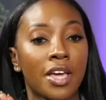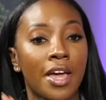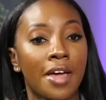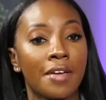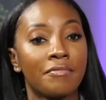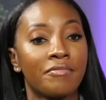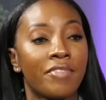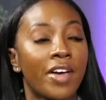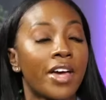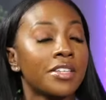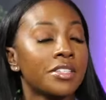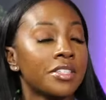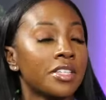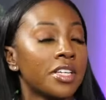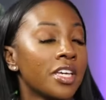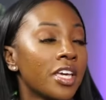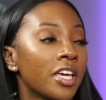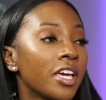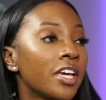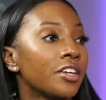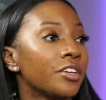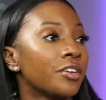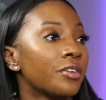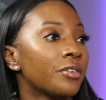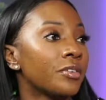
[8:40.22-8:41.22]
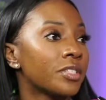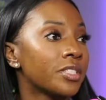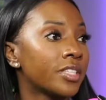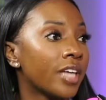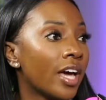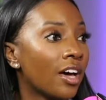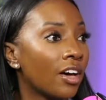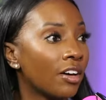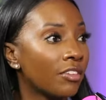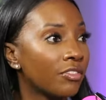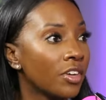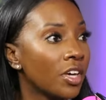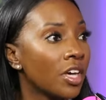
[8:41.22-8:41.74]
investing in
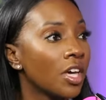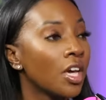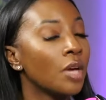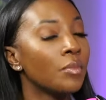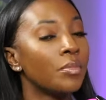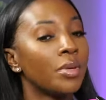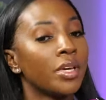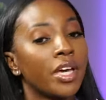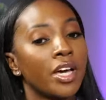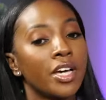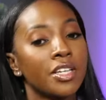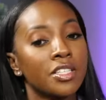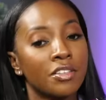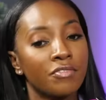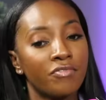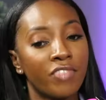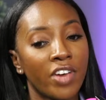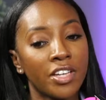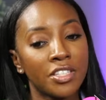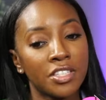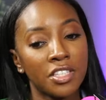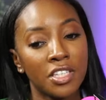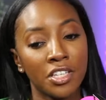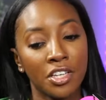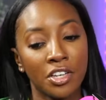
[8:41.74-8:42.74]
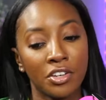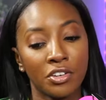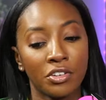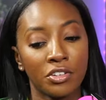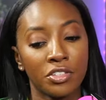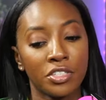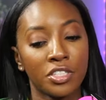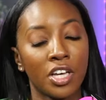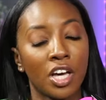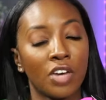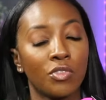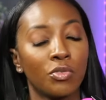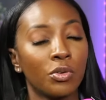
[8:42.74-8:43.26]
yourself because investing in
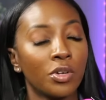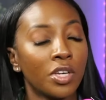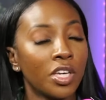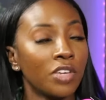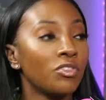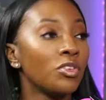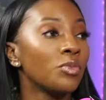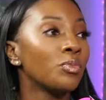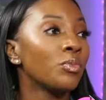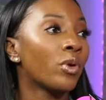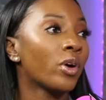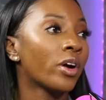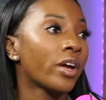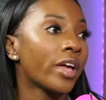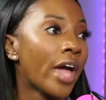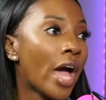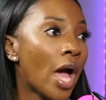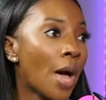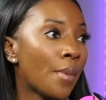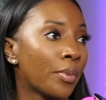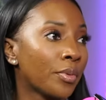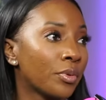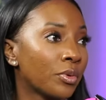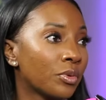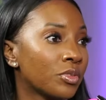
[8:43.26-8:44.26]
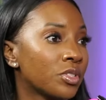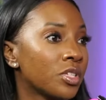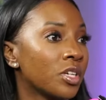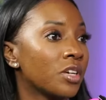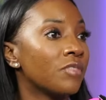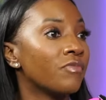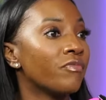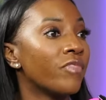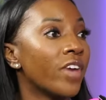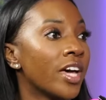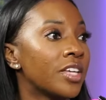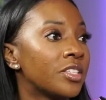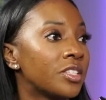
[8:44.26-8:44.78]
yourself will give you more capital to
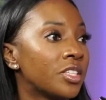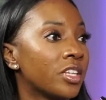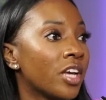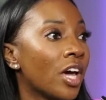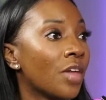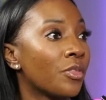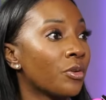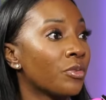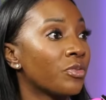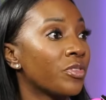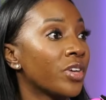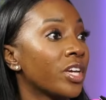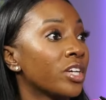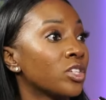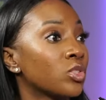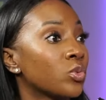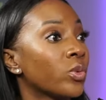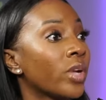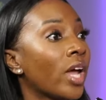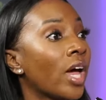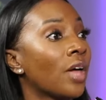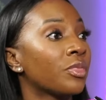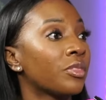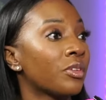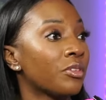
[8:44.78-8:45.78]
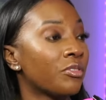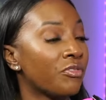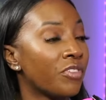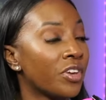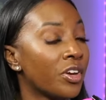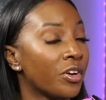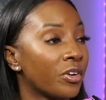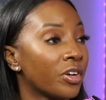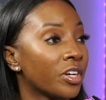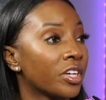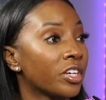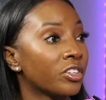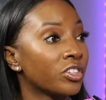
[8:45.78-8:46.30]
invest in other things without the
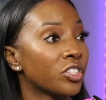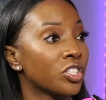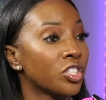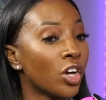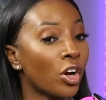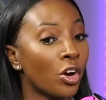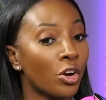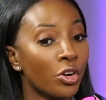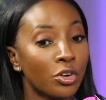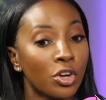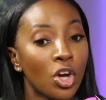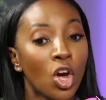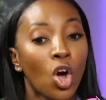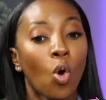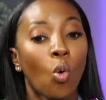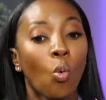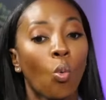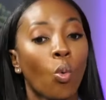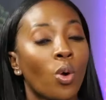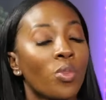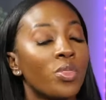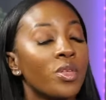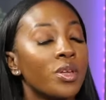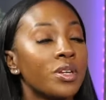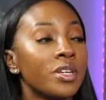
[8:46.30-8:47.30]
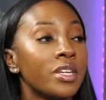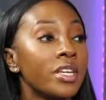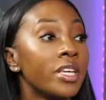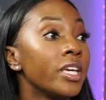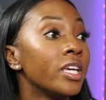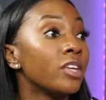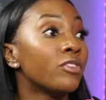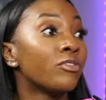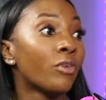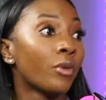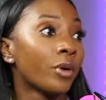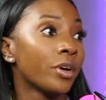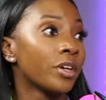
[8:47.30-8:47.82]
fear and concern or the
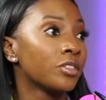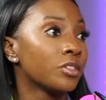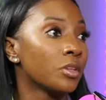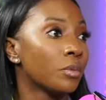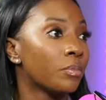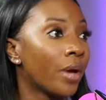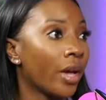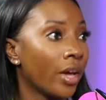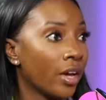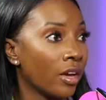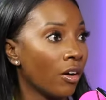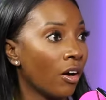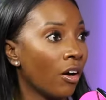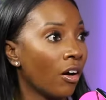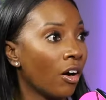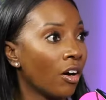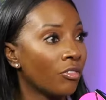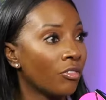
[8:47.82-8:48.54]
need for it to pay off